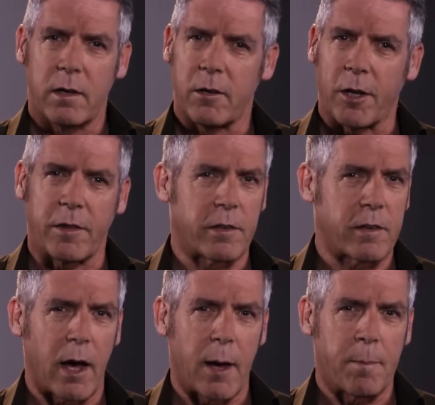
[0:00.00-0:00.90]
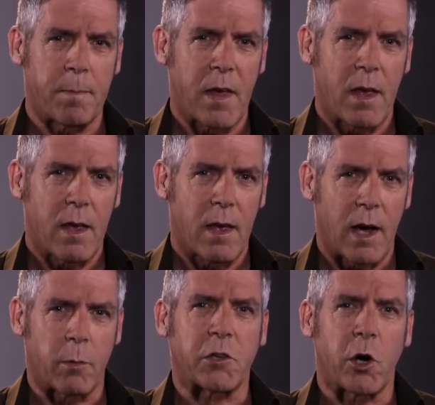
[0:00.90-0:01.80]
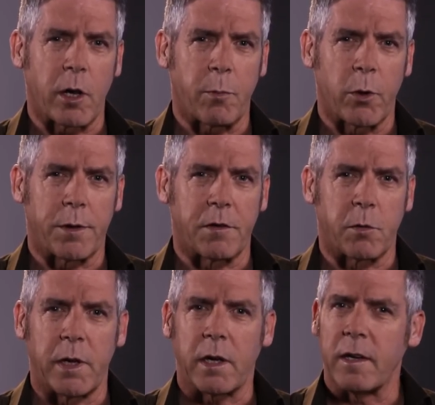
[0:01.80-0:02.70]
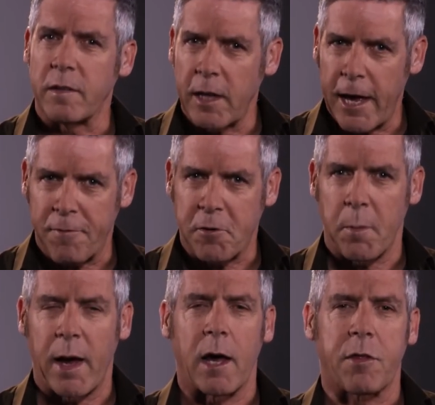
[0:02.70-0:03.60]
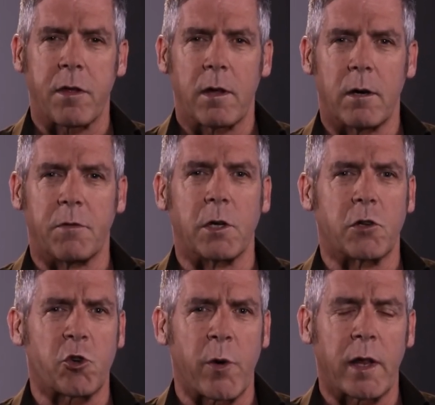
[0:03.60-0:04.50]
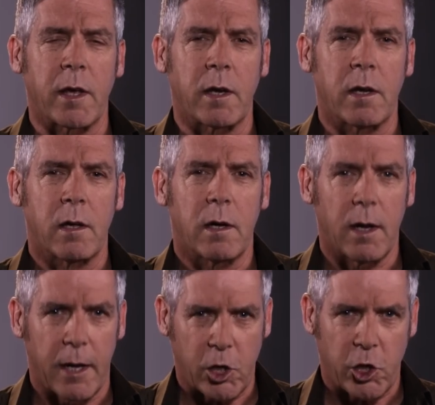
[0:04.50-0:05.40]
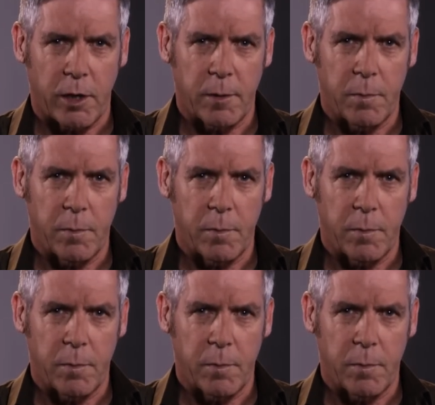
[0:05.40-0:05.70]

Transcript: Not this time. Our starting point this week is the aftermath of the Australian election.